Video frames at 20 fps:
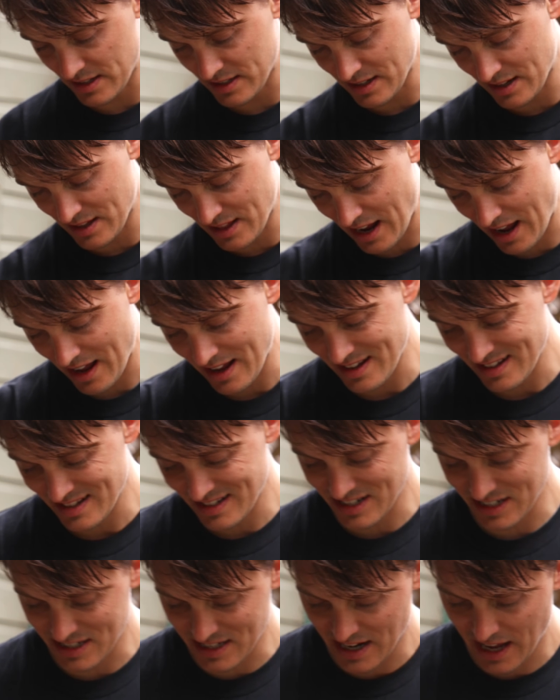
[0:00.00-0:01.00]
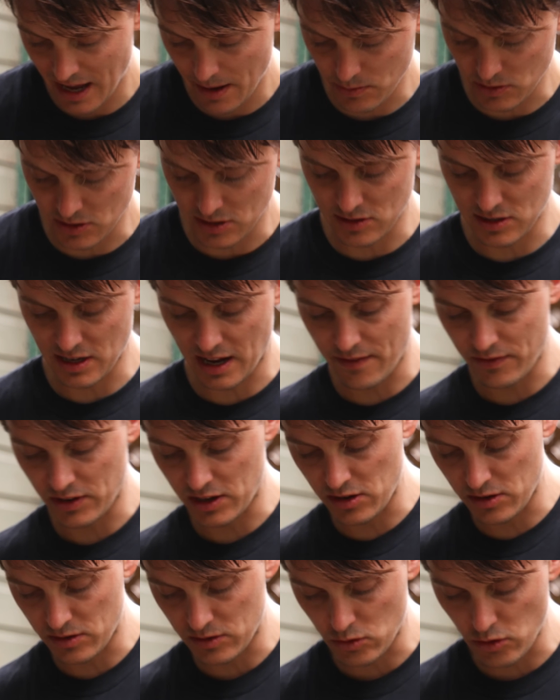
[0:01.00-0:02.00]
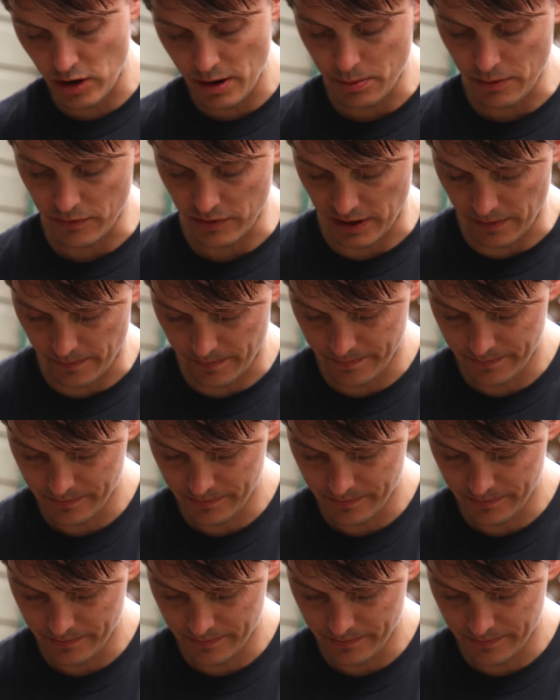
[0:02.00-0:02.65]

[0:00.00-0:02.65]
So that just enables you to have a good grip of it.